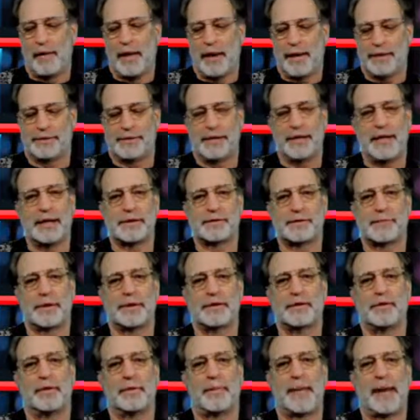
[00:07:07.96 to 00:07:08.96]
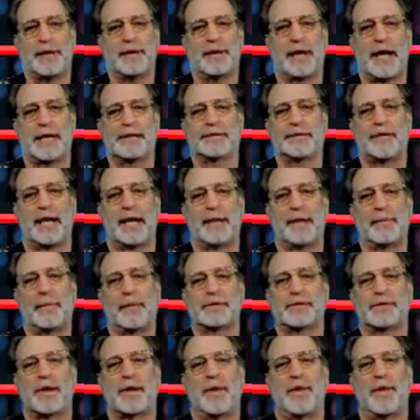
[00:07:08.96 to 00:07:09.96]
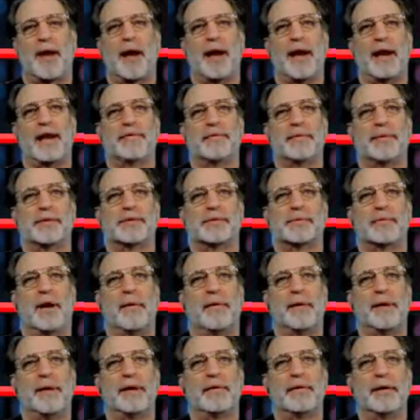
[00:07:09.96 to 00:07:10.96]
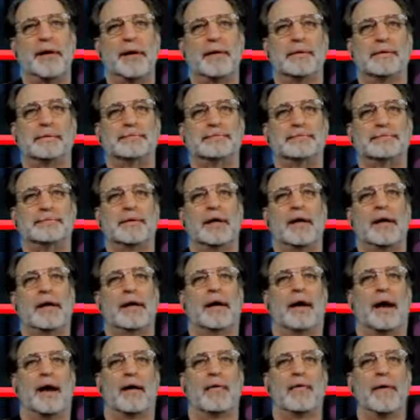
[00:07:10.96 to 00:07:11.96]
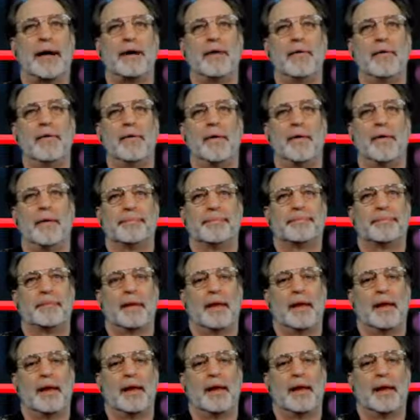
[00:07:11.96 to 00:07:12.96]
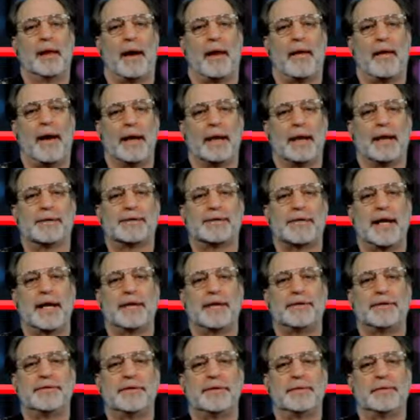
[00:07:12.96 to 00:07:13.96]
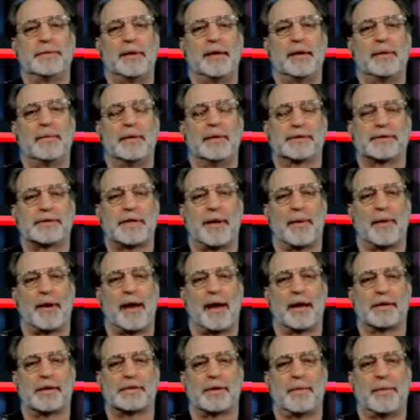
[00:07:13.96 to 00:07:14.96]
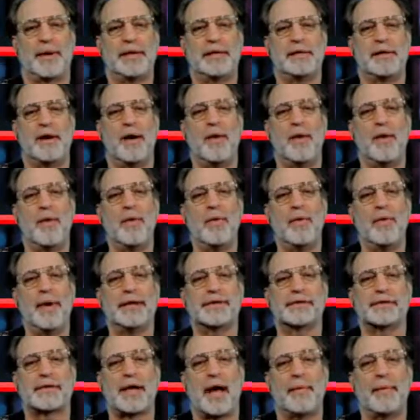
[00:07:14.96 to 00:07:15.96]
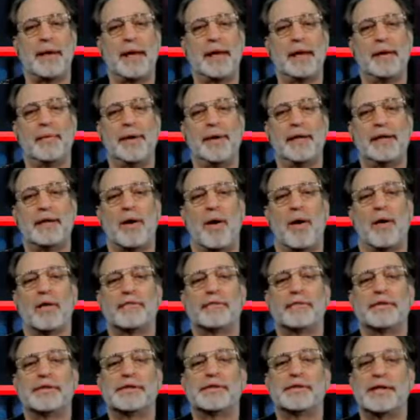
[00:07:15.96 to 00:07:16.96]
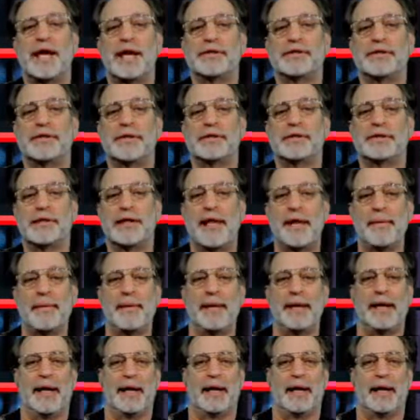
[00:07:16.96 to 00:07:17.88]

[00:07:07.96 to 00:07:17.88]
See, that's what's cool about you guys telling me what's going on. Every once in a while, we don't know. All right, cool. All right, let's get into what's going on. So we know it's coming. We know the recession is imminent.